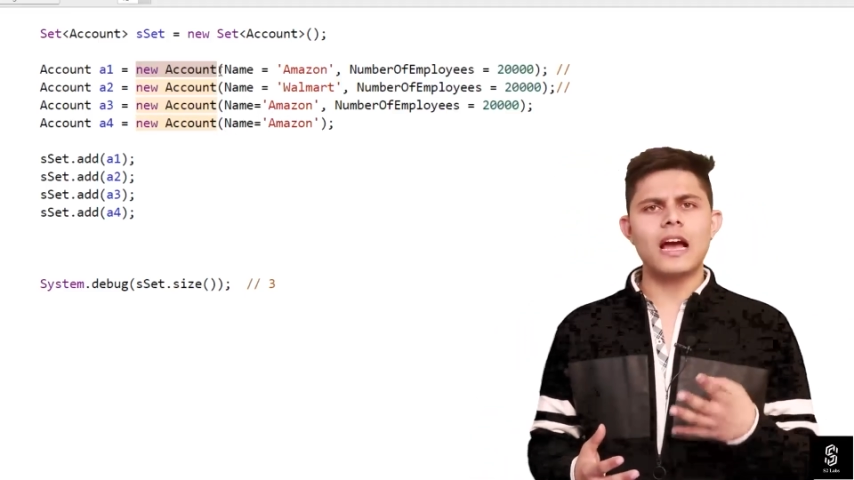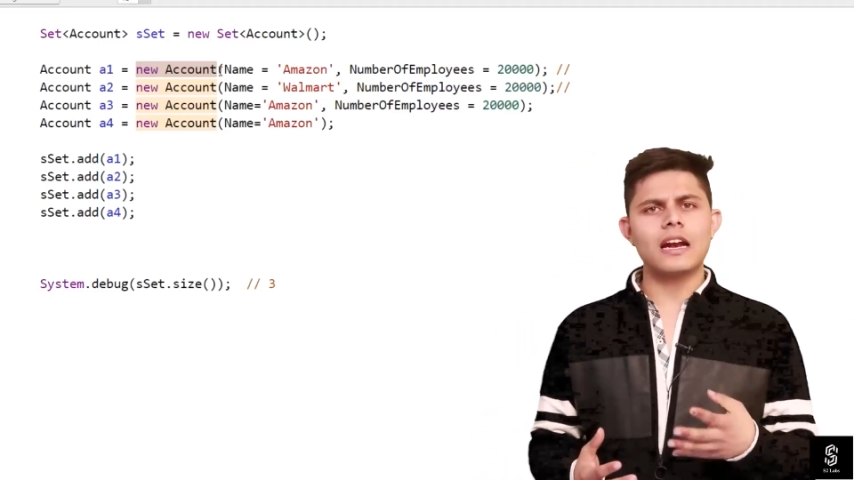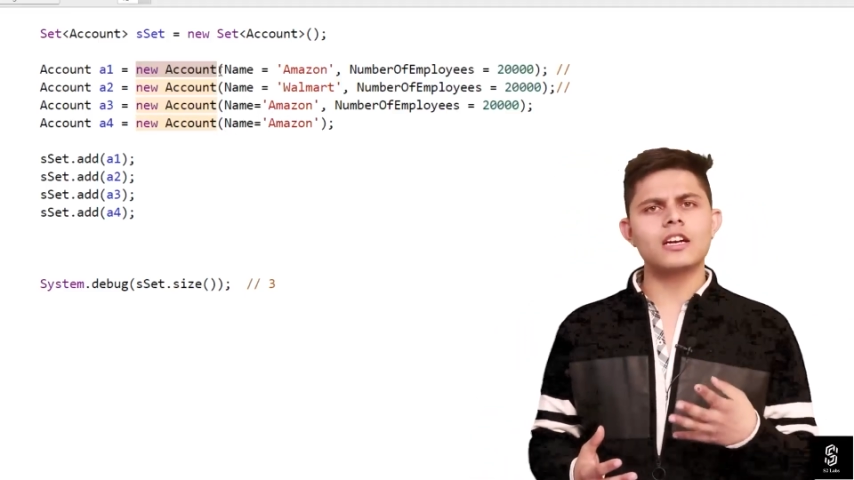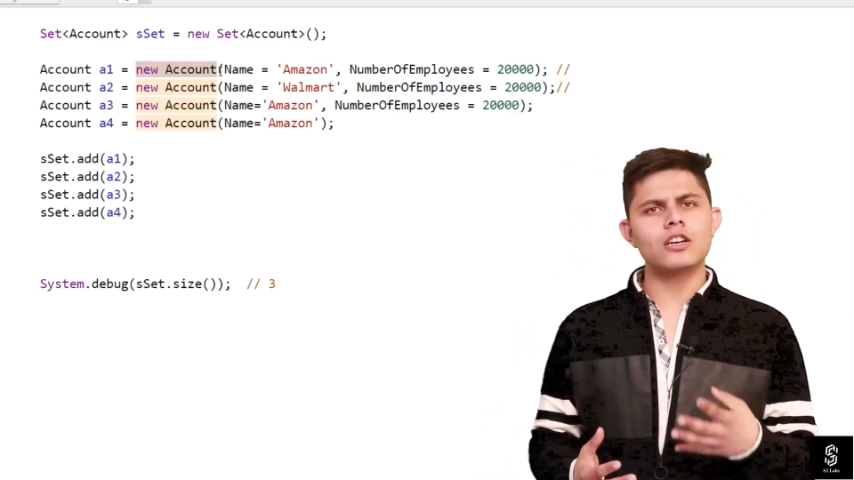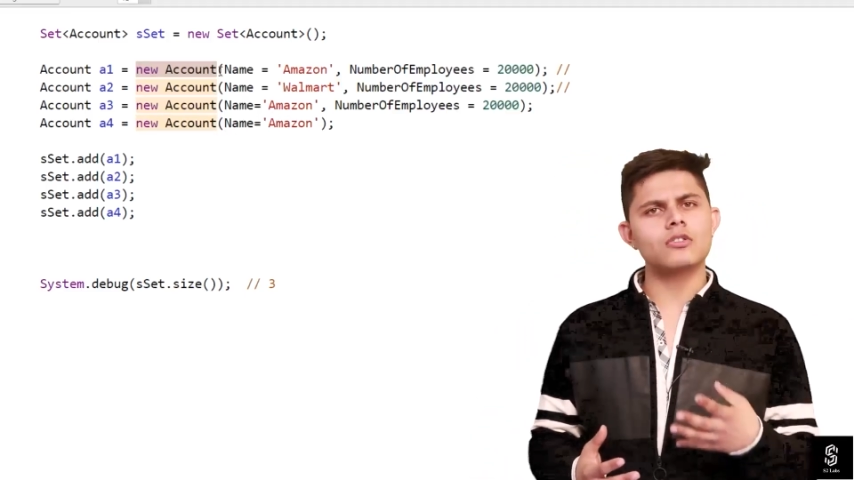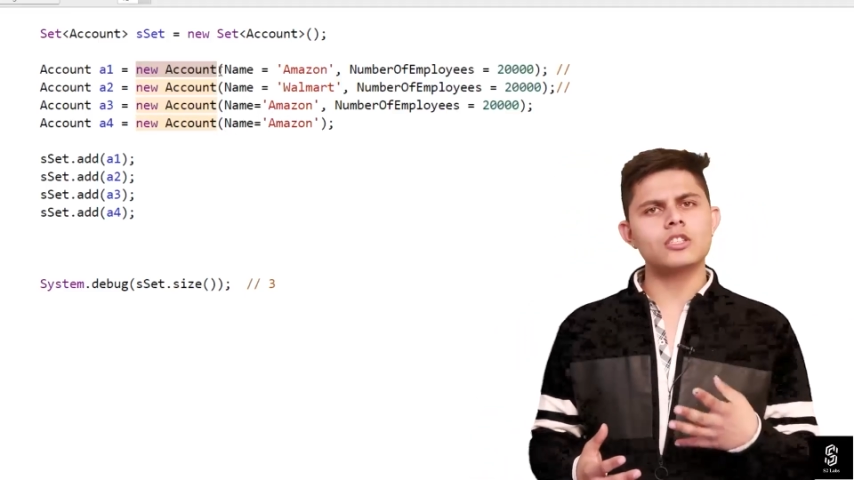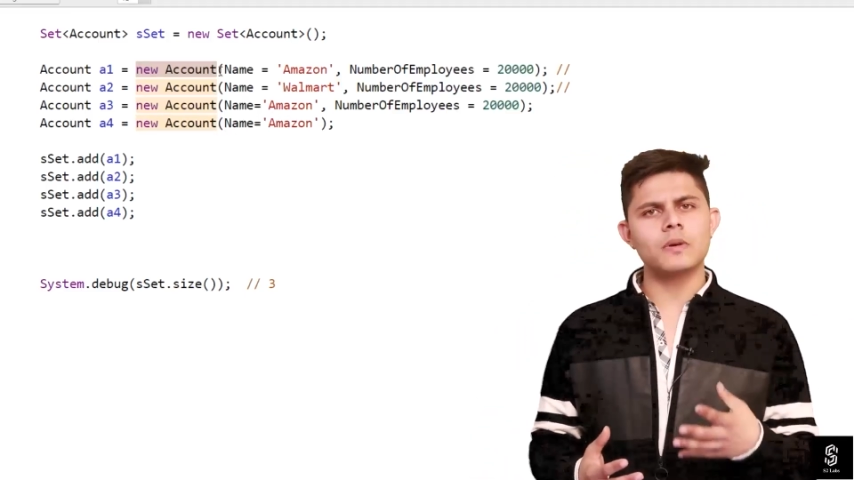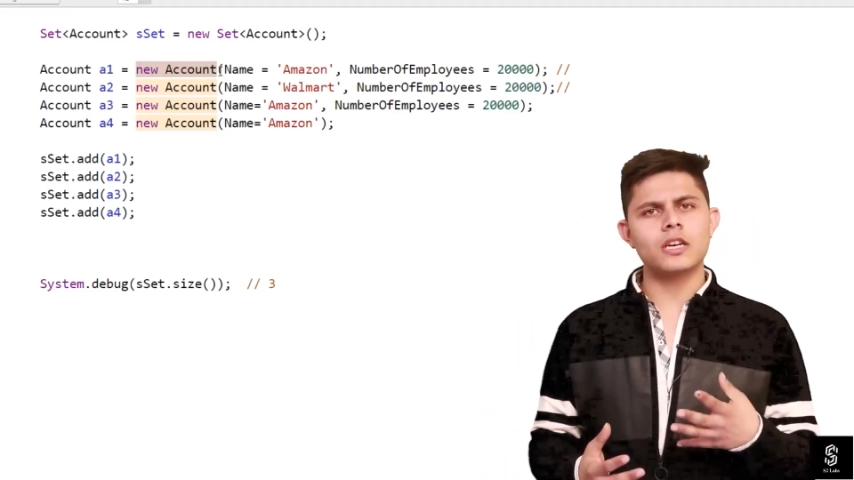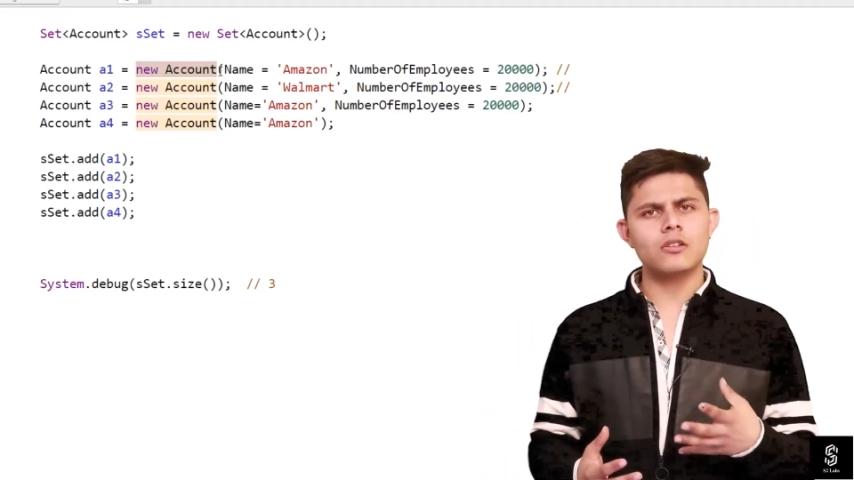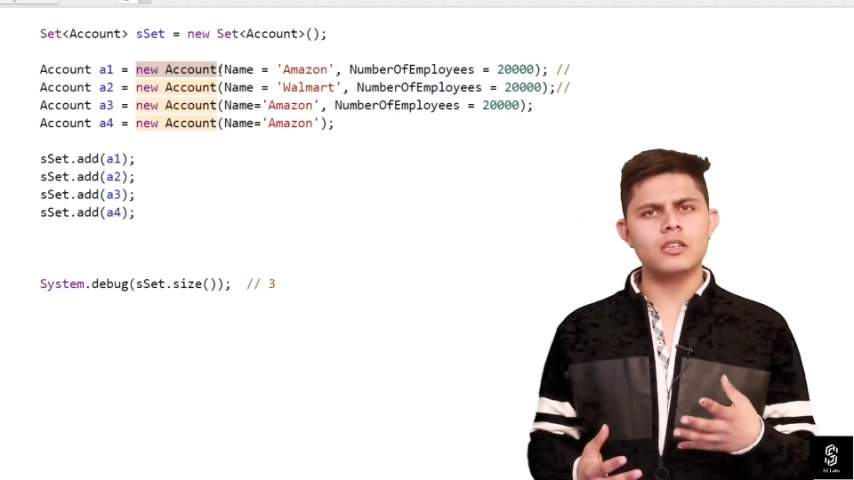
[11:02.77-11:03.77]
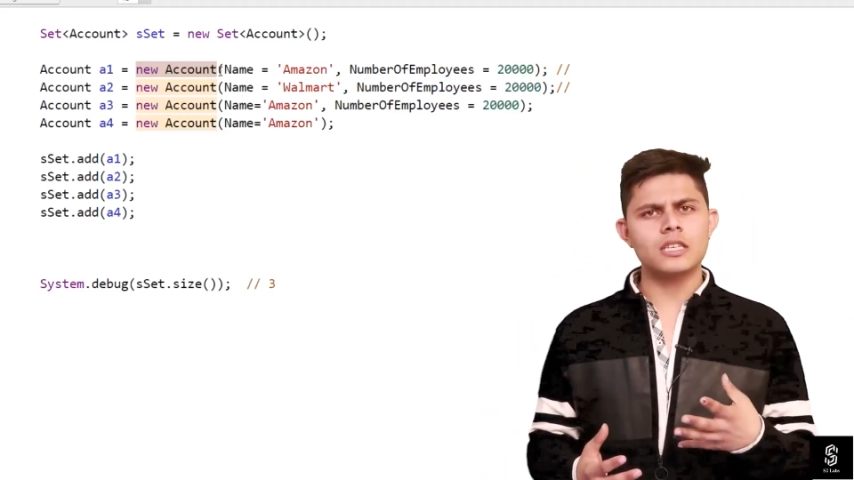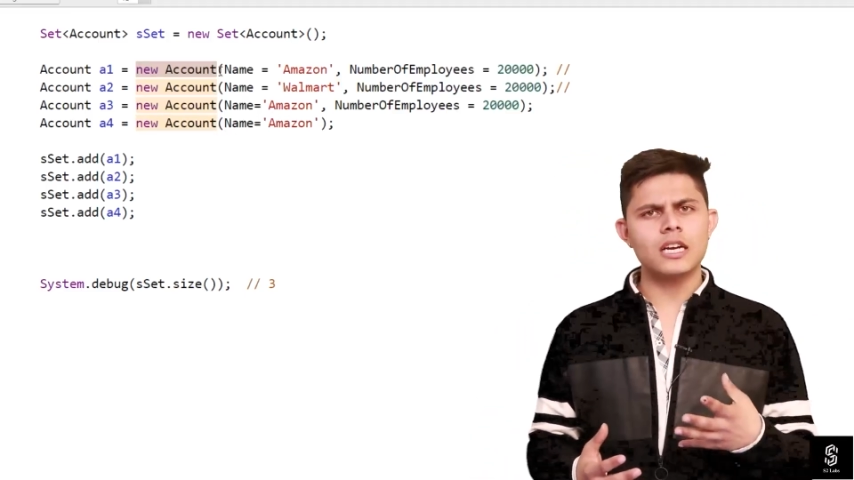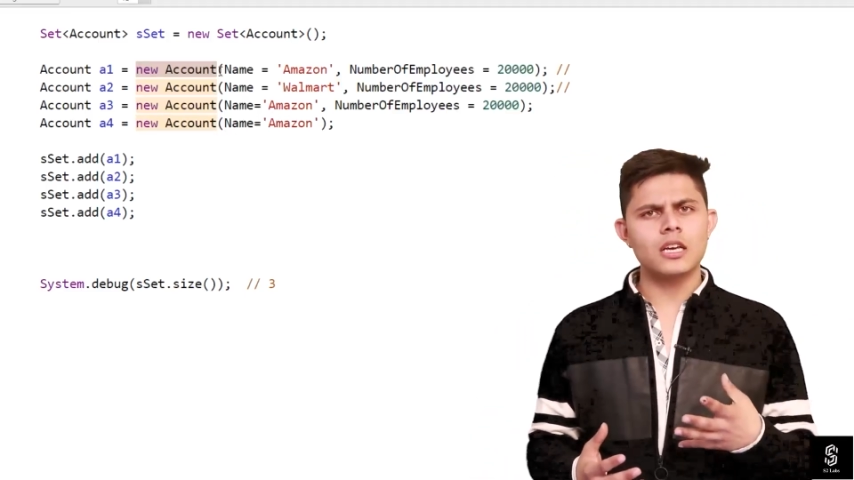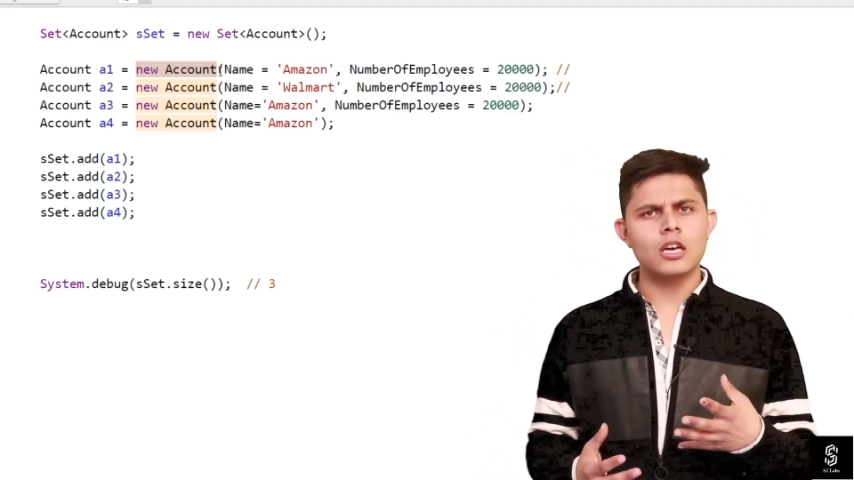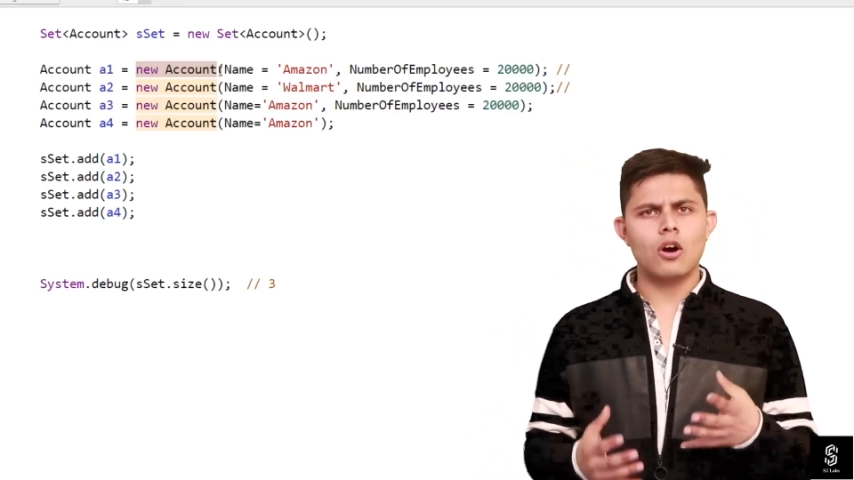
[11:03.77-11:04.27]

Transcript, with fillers: be added into this particular set